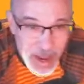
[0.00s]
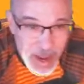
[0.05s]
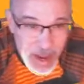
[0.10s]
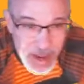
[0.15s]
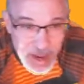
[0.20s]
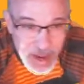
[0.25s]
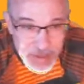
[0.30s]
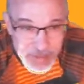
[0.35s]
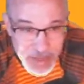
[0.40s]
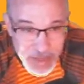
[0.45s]

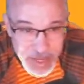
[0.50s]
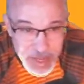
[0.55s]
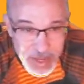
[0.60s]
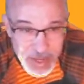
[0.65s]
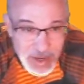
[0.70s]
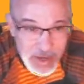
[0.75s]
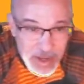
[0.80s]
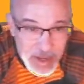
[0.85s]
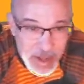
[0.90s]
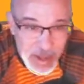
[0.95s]
And
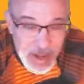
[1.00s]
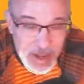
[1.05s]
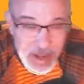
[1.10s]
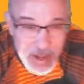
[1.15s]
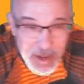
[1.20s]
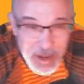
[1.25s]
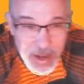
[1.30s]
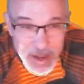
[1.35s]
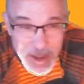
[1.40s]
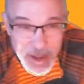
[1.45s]
then
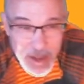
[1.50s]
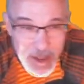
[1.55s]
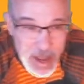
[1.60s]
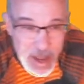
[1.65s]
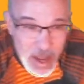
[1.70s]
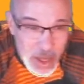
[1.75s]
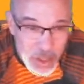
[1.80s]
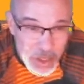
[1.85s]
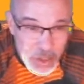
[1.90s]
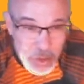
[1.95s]

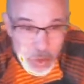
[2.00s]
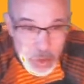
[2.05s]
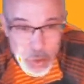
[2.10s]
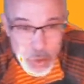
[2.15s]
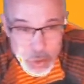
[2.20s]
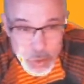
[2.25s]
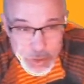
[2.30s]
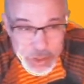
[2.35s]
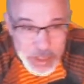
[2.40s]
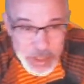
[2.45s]

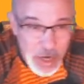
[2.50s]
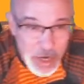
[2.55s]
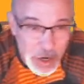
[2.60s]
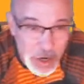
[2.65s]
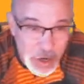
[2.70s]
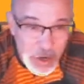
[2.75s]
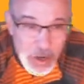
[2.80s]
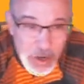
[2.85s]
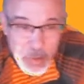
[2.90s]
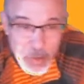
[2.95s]
you
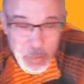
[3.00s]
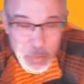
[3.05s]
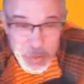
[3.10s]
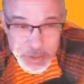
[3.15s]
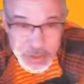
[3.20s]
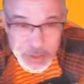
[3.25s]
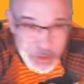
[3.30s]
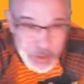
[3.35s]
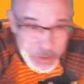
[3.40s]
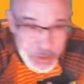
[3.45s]
share with
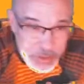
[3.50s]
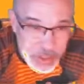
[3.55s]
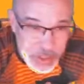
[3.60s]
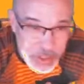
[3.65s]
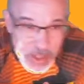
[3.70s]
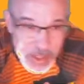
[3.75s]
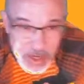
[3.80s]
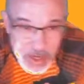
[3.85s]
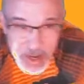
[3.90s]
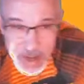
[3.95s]

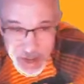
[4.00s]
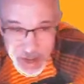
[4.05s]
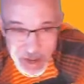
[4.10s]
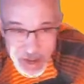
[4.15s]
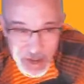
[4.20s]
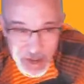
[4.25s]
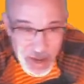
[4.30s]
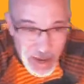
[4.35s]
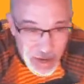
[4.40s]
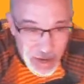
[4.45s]
Susan
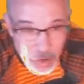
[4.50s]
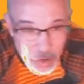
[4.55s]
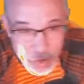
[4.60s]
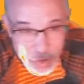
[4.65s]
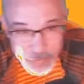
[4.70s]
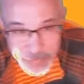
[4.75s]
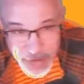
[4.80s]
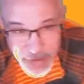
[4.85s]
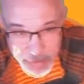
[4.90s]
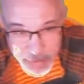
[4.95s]
and her
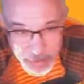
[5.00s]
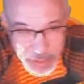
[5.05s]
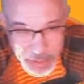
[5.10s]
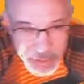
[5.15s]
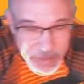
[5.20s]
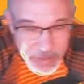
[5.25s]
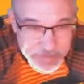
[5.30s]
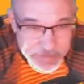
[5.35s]
family